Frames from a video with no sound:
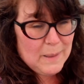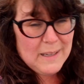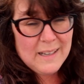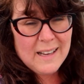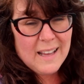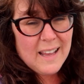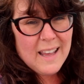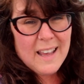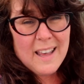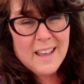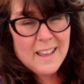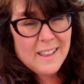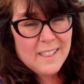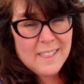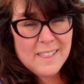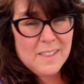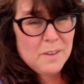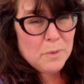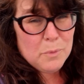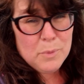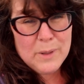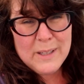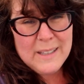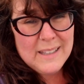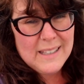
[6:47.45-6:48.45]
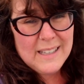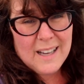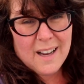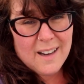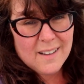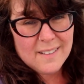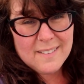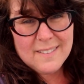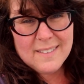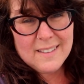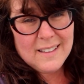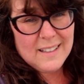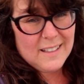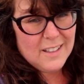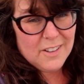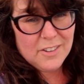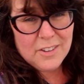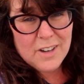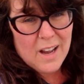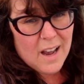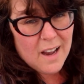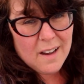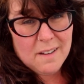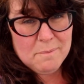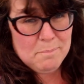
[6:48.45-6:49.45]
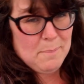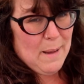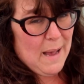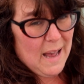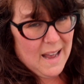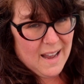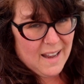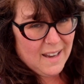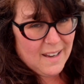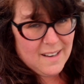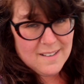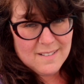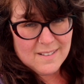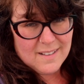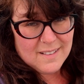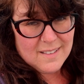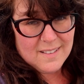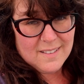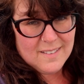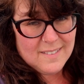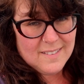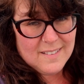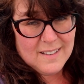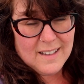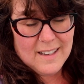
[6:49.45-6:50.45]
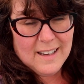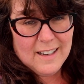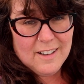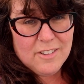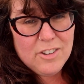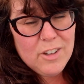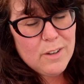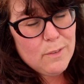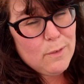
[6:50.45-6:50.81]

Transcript: But really, honestly, you're not behind at this stage.